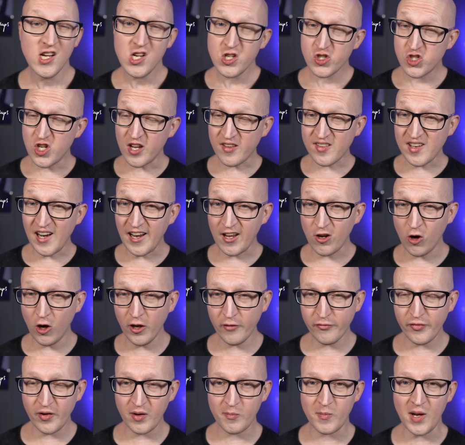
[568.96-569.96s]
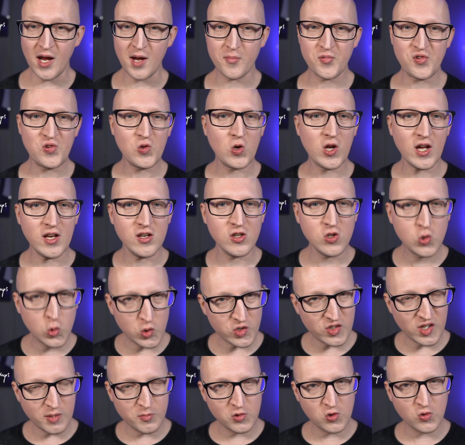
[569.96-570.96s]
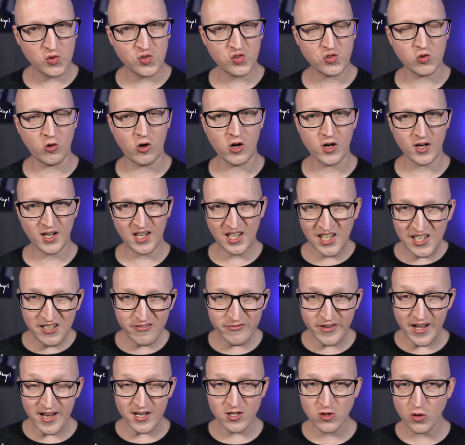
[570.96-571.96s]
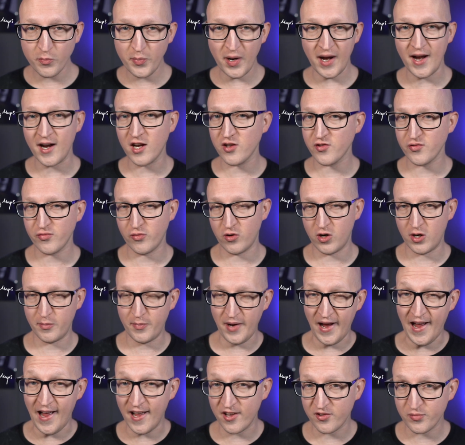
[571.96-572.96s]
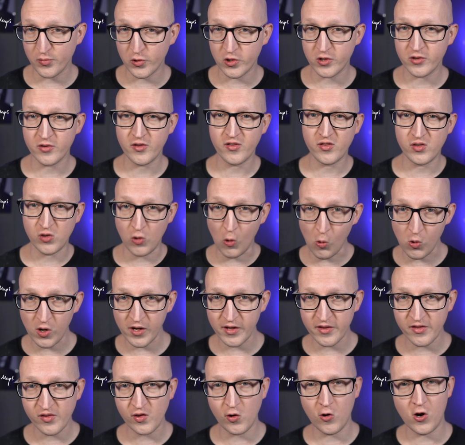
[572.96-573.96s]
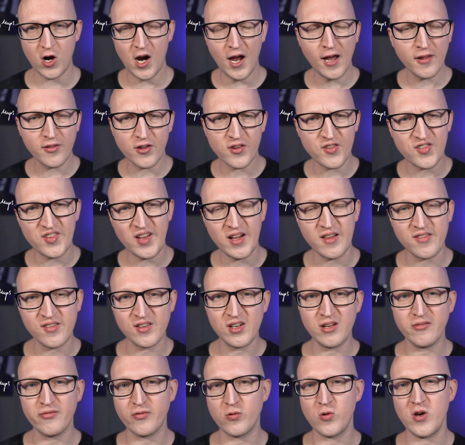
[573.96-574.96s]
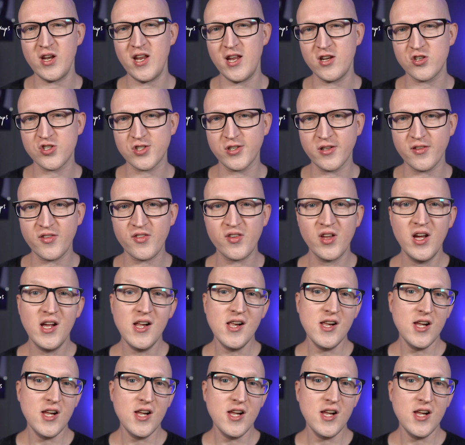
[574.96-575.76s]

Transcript: Just like config maps, you can use them to store key value pairs for passwords, tokens, or other sensitive credentials,